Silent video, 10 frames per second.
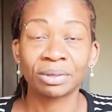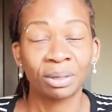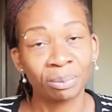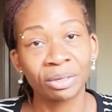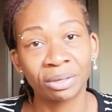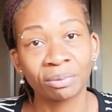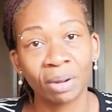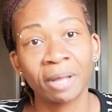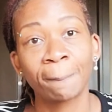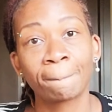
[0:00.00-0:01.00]
I'm good,
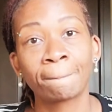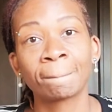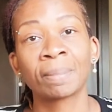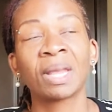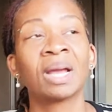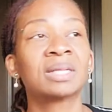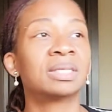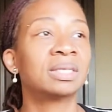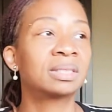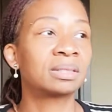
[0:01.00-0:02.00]
right? So
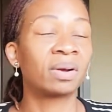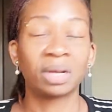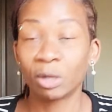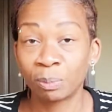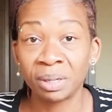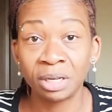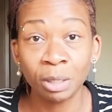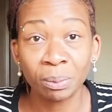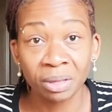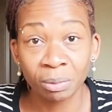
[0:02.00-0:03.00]
this is going a little bit
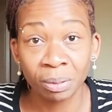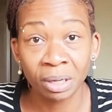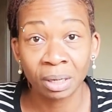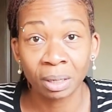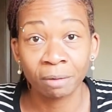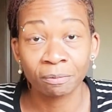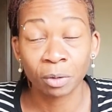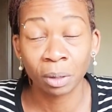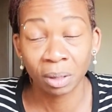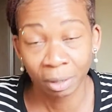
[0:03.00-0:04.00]
deeper than being
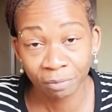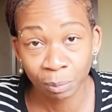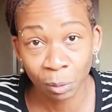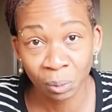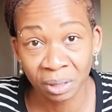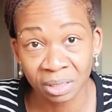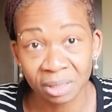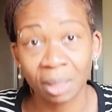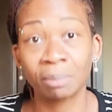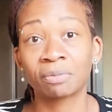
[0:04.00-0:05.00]
comfortable with
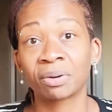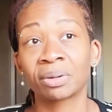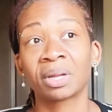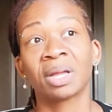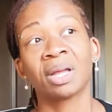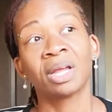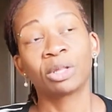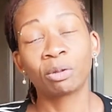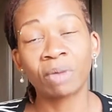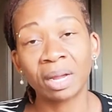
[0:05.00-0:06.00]
discomfort.
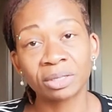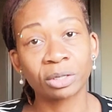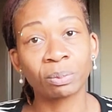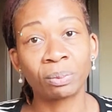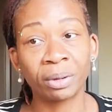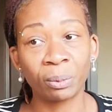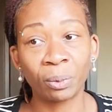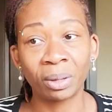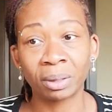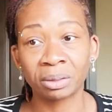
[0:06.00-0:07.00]
You've gotten to the point
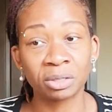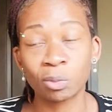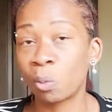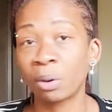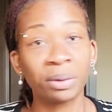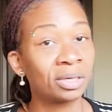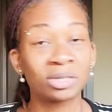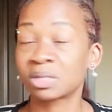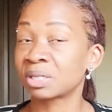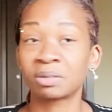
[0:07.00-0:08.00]
where this worry
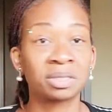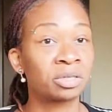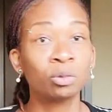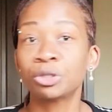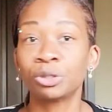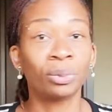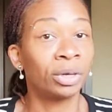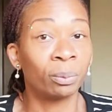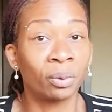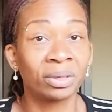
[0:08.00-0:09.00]
just doesn't suit you
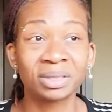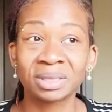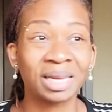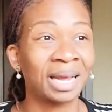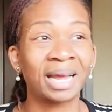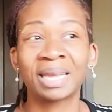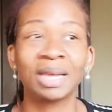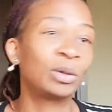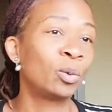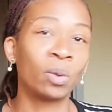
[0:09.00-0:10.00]
anymore. You're just like, I
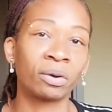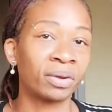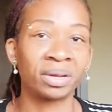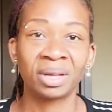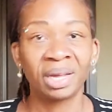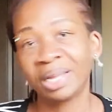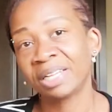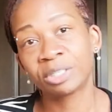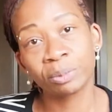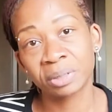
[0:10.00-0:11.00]
can't do worry.
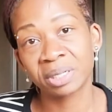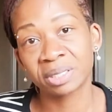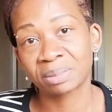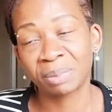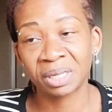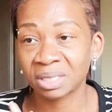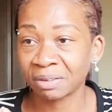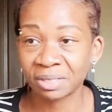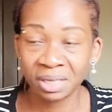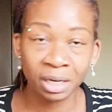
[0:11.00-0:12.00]
It's useless because
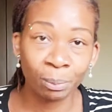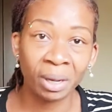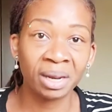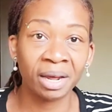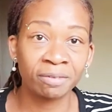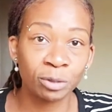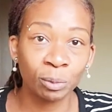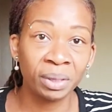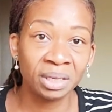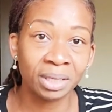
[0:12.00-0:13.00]
I've seen in my life too
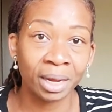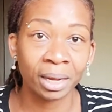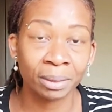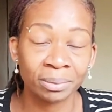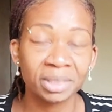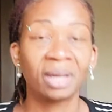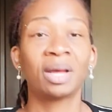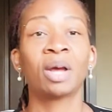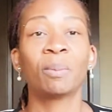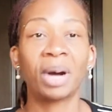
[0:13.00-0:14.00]
many times
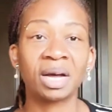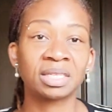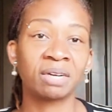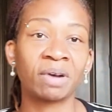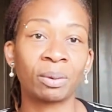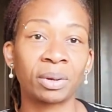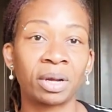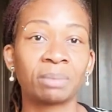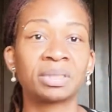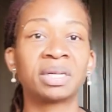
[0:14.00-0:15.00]
positive
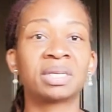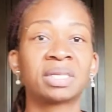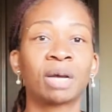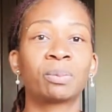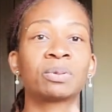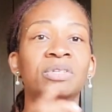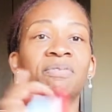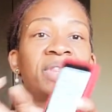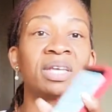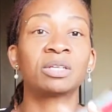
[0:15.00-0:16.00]
outcomes and examples of
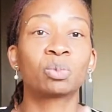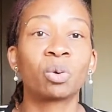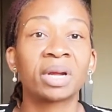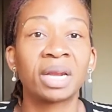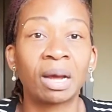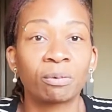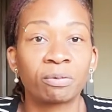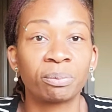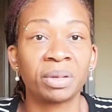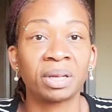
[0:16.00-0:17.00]
things working out
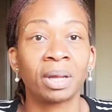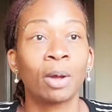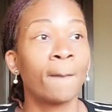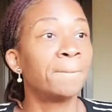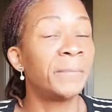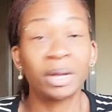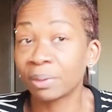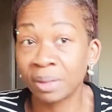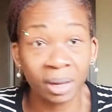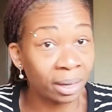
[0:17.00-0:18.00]
for me better
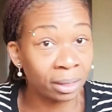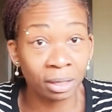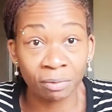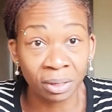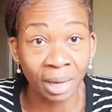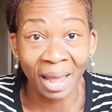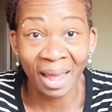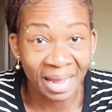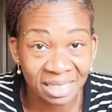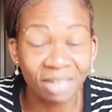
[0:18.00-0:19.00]
than I could even
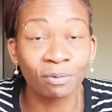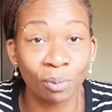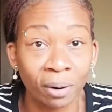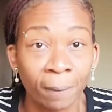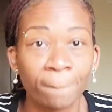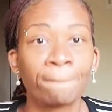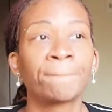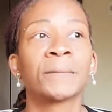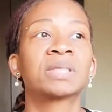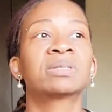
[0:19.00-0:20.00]
ask for.
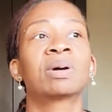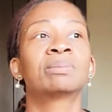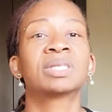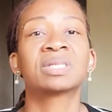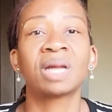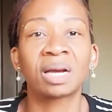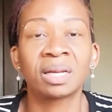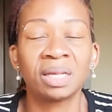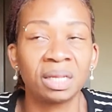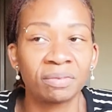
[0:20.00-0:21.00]
So I'm just not
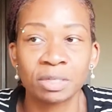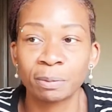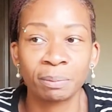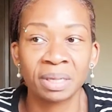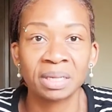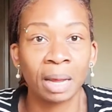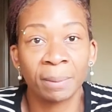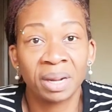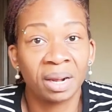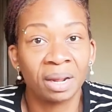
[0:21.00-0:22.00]
going to even spend my
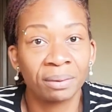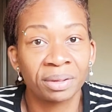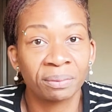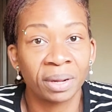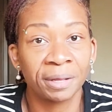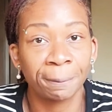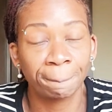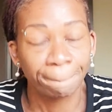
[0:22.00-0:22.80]
time in that area, right?